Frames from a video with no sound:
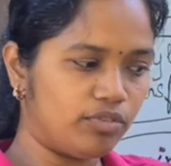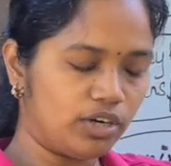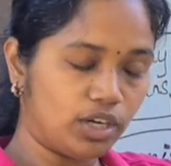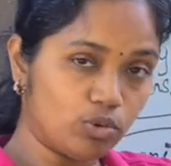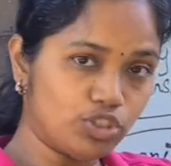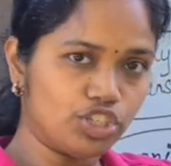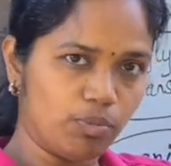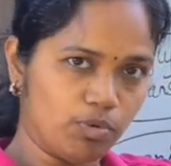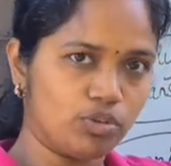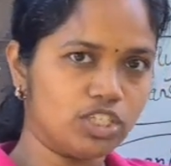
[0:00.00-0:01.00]
downstream
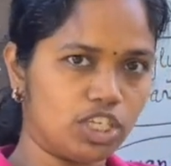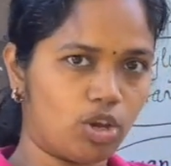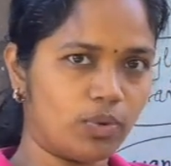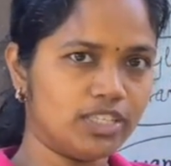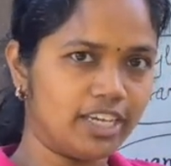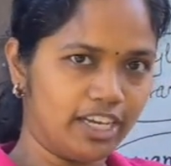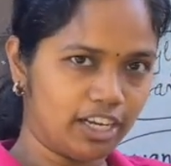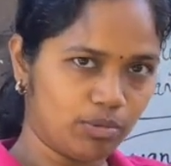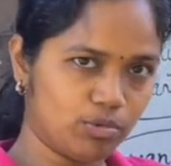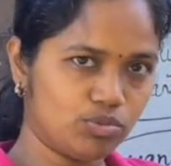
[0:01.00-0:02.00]
to the sequence, it
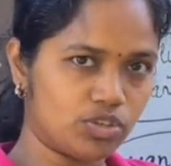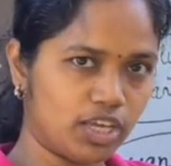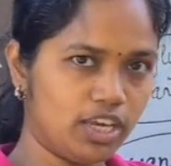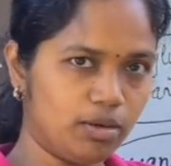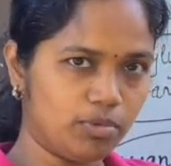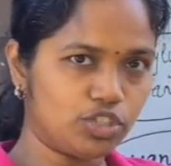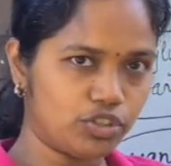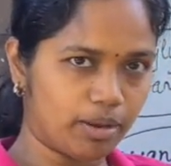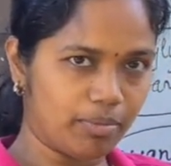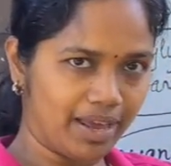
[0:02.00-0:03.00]
removes the immature
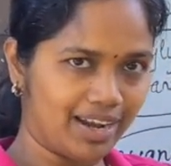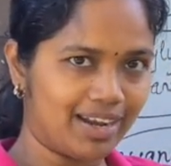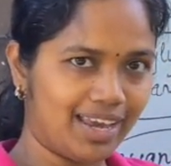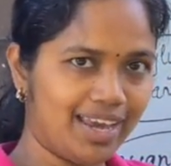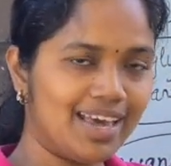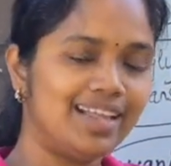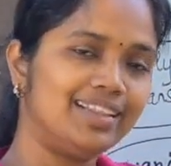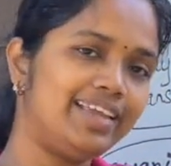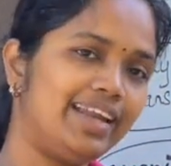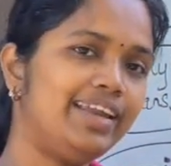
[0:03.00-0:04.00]
mRNA,
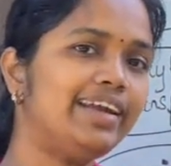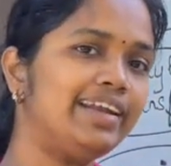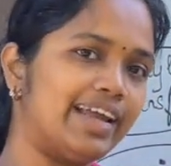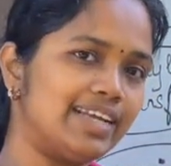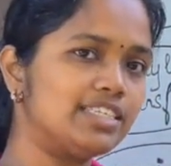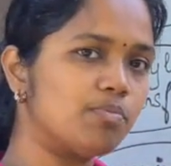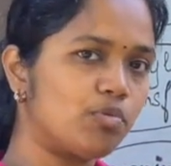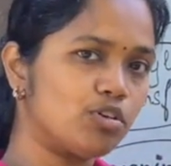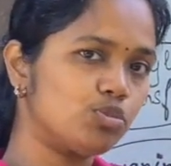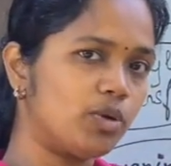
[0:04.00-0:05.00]
then it adds
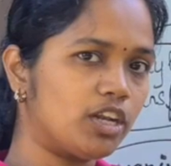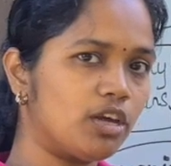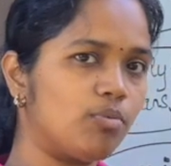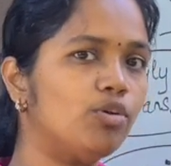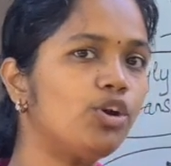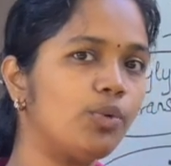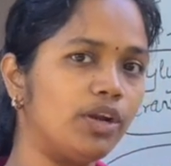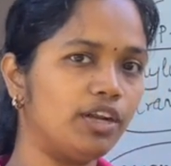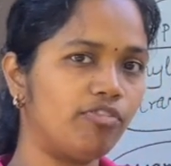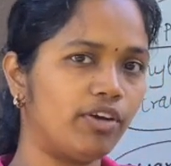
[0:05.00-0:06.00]
approximately about
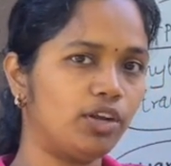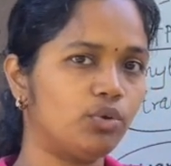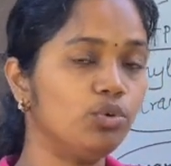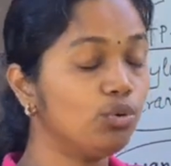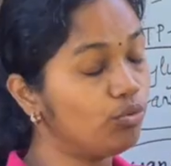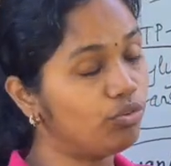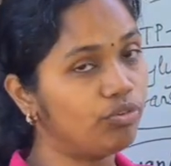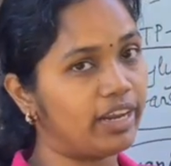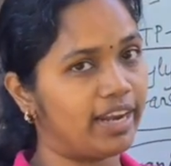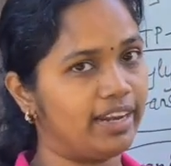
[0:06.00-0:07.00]
25 to
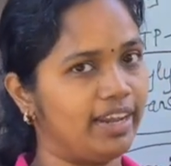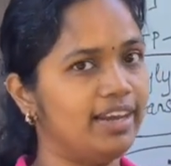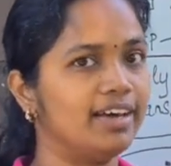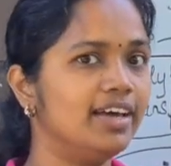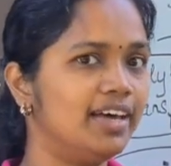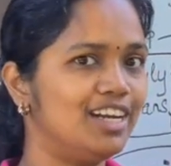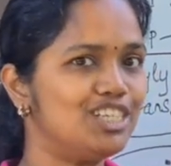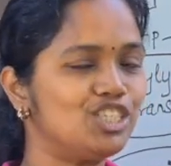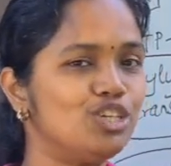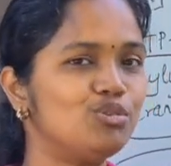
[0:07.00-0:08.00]
250 adenine
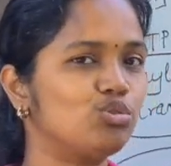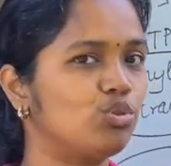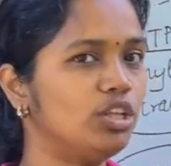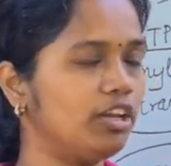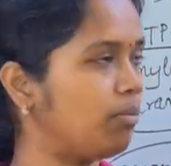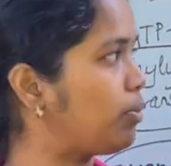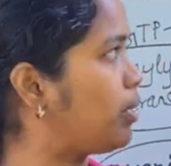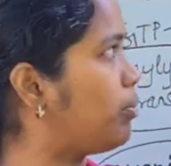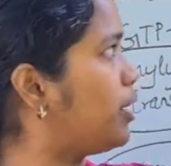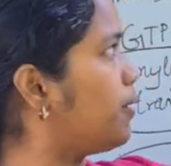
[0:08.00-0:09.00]
residues to the 3'
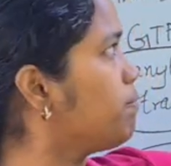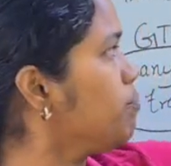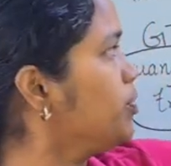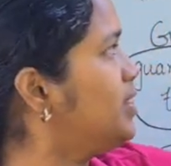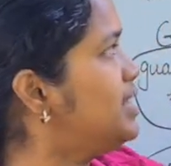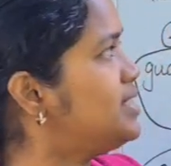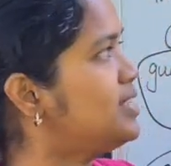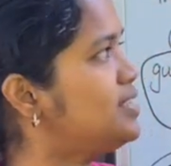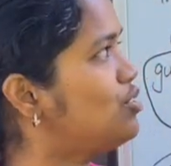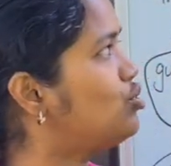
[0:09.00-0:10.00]
end. This is
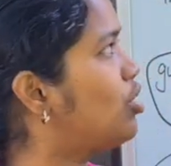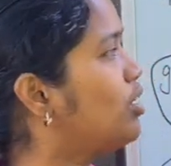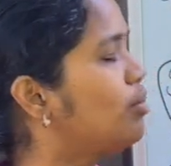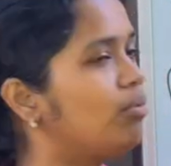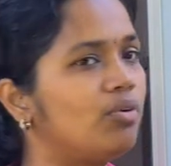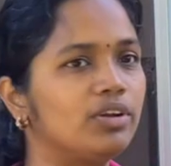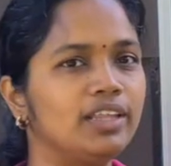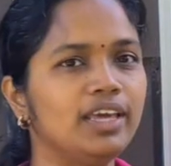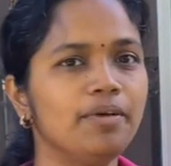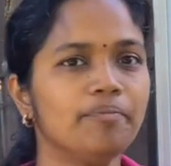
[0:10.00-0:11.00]
in short about
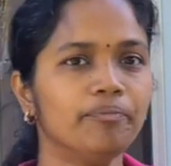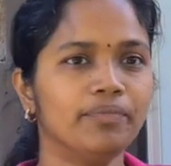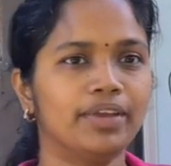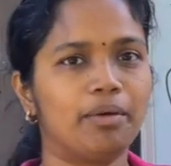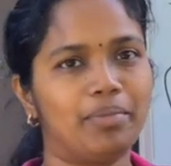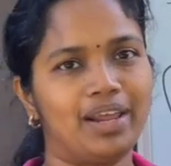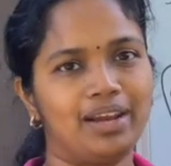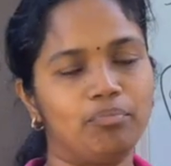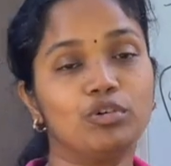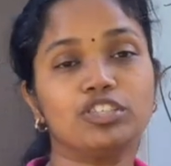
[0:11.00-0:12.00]
the
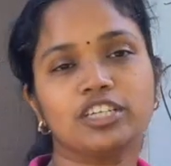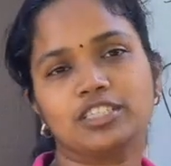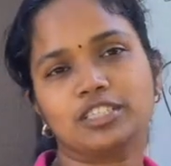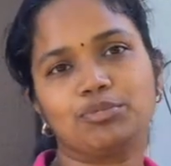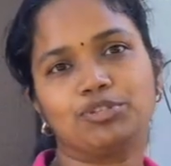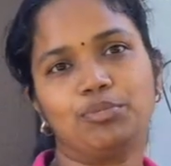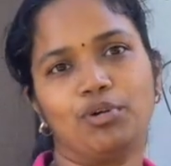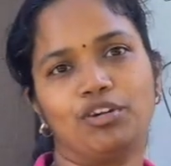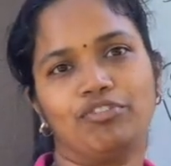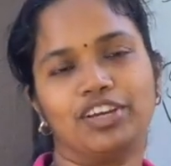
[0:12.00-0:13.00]
mRNA, post-transcriptional
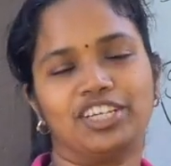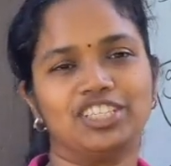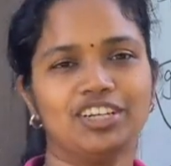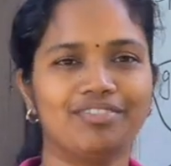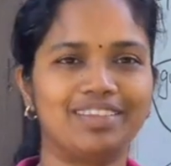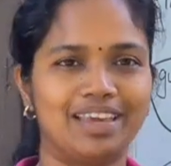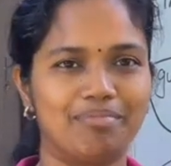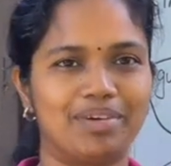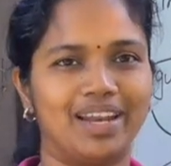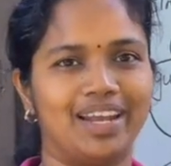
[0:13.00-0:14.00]
modification of the
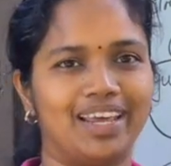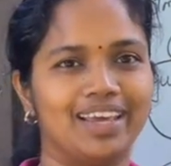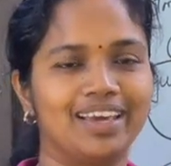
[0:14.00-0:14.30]
mRNA.